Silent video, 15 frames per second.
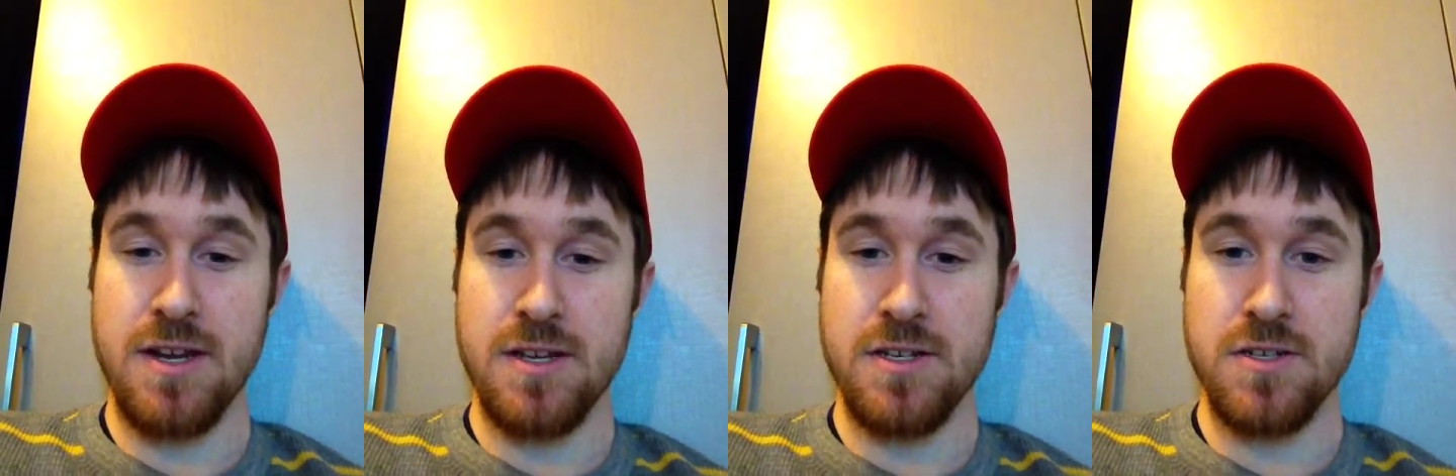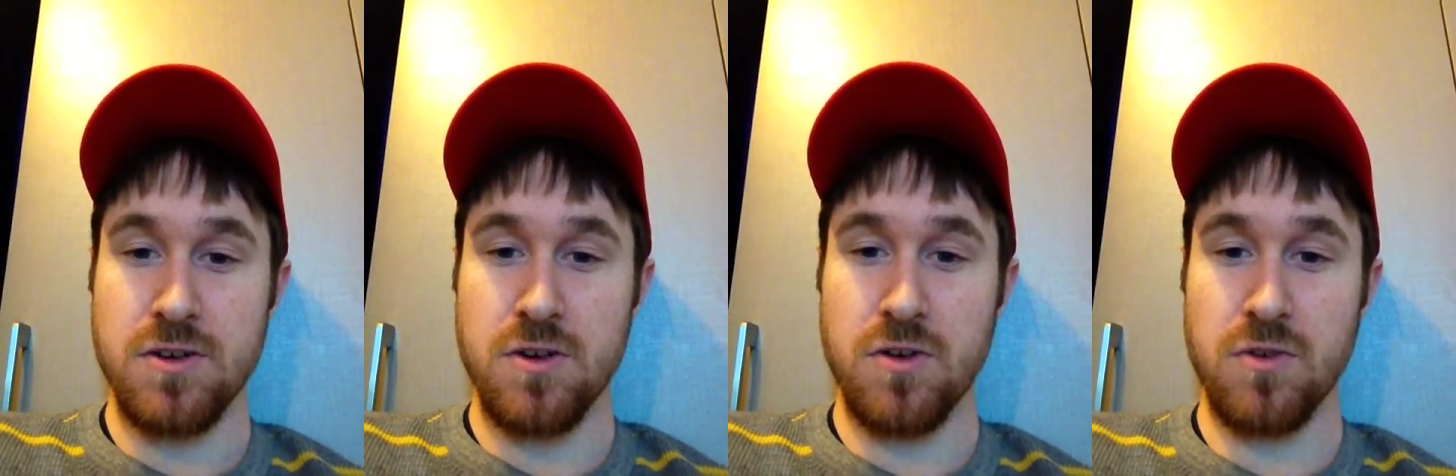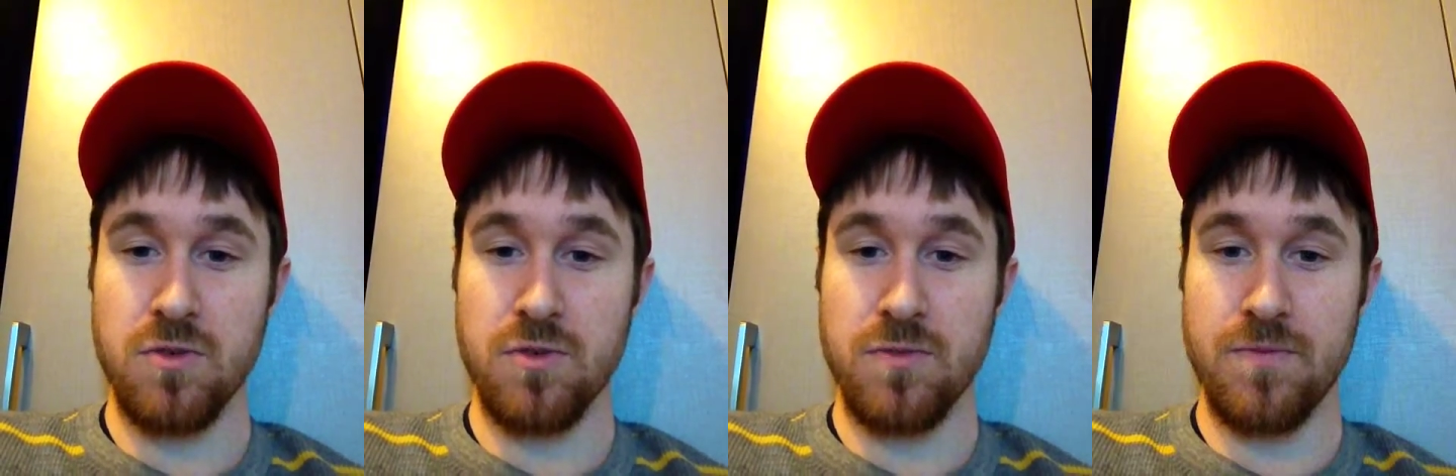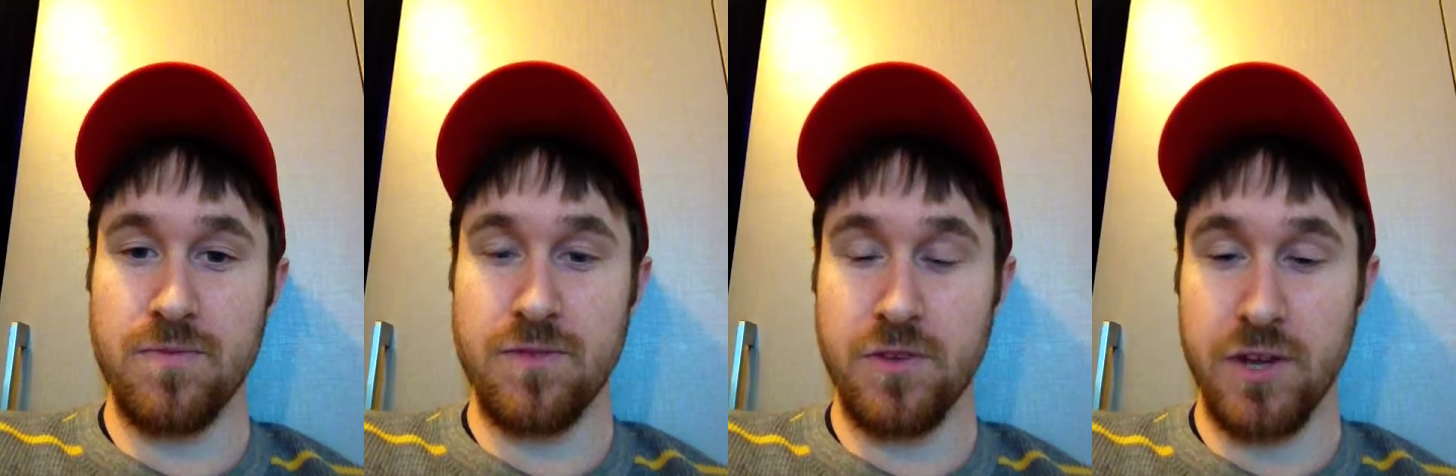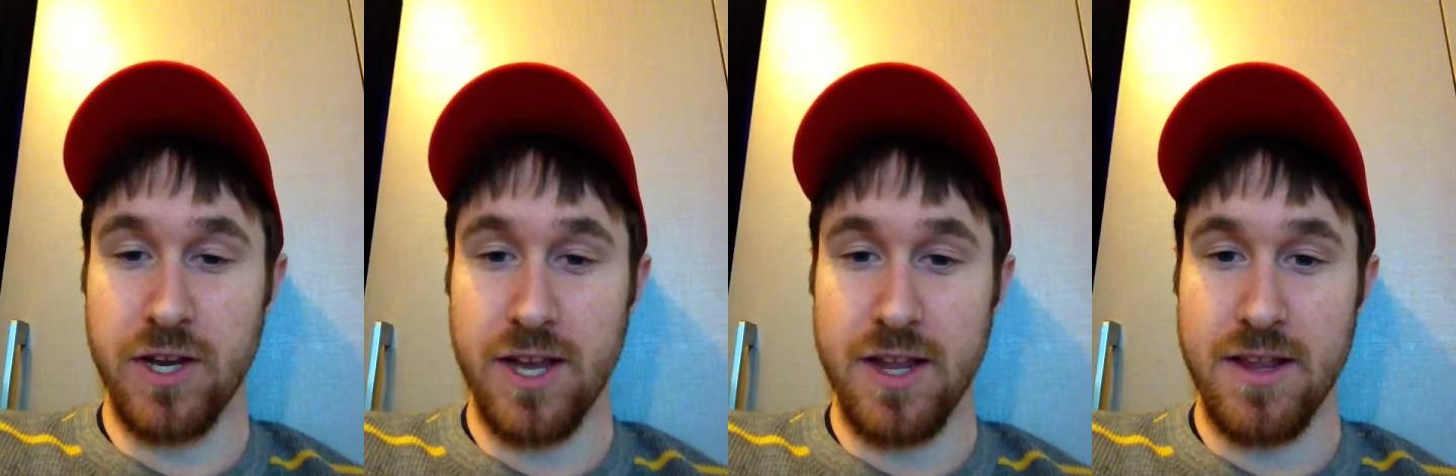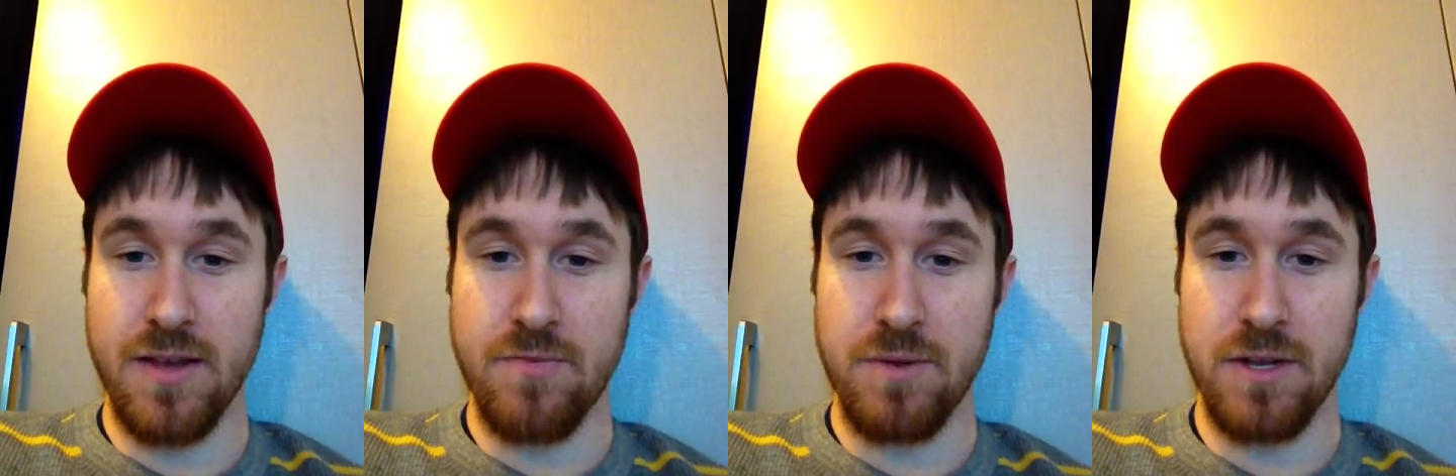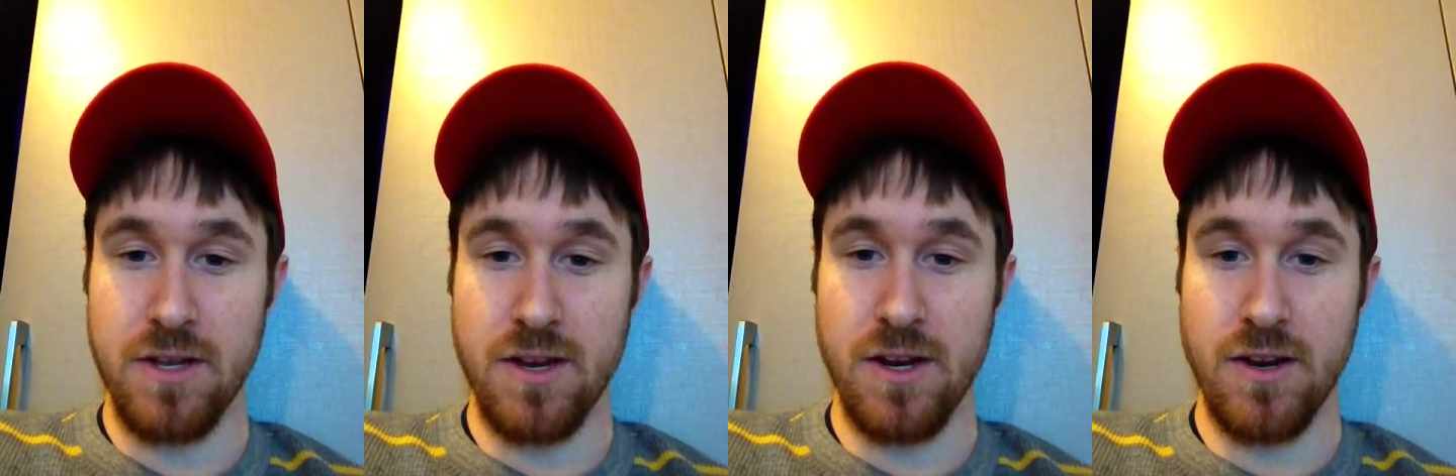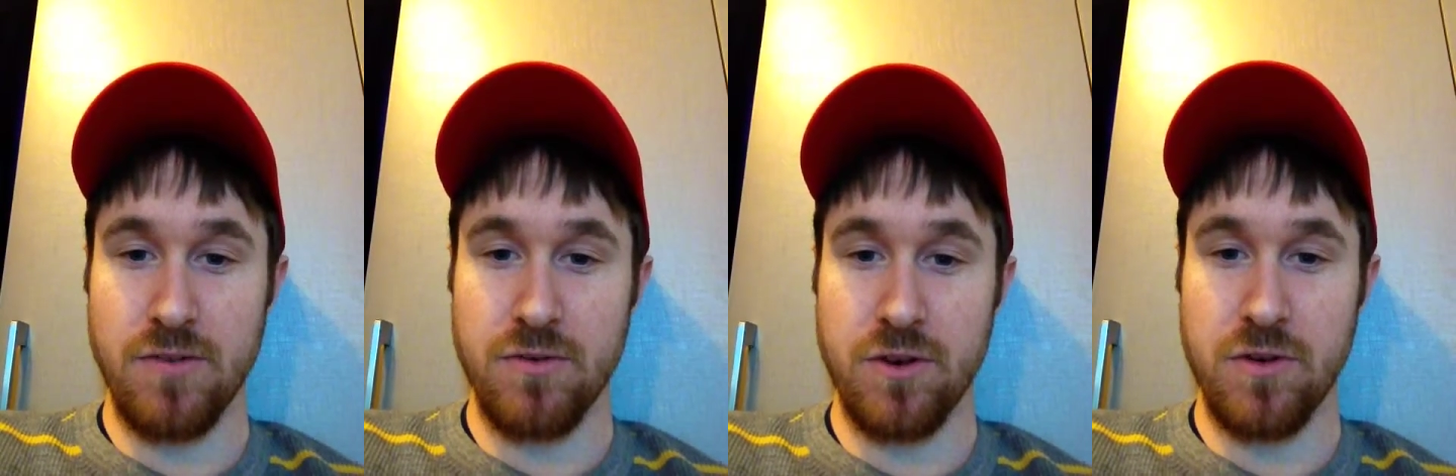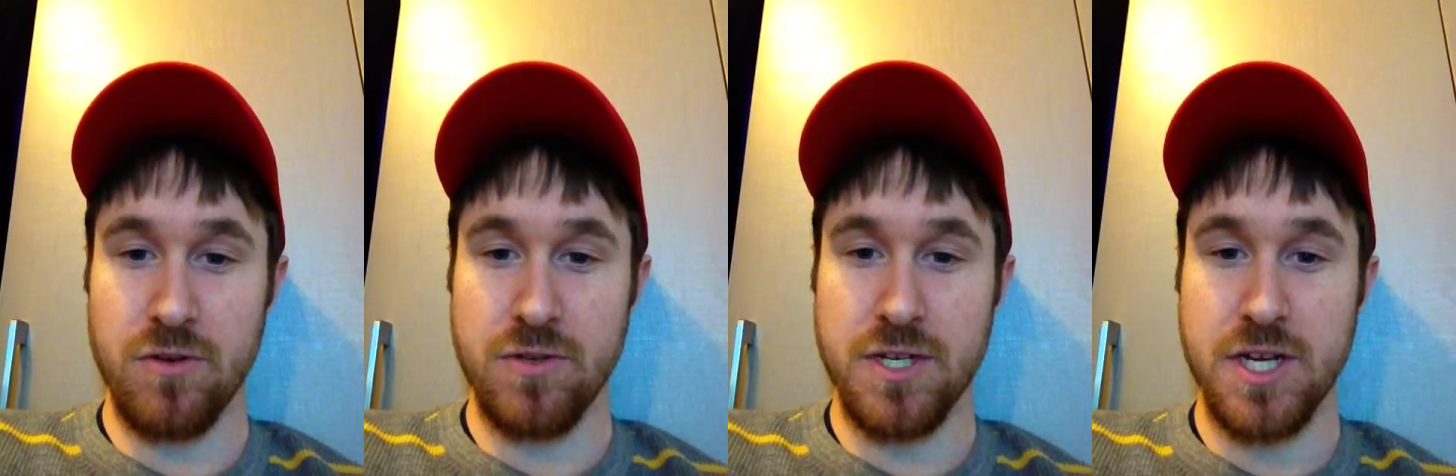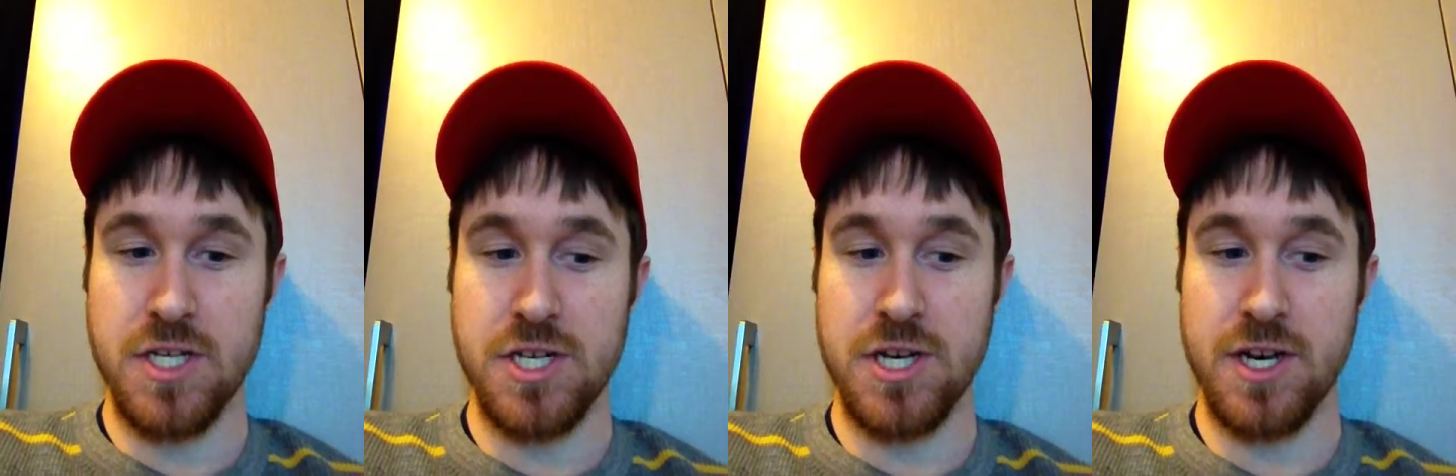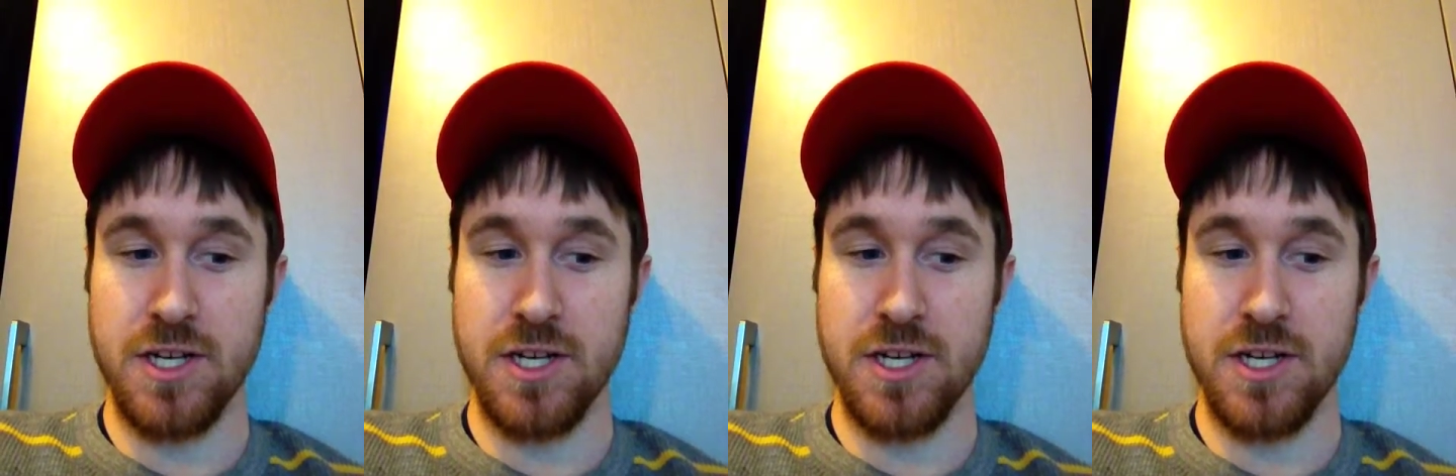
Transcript: So looking at that beginning of your rotation,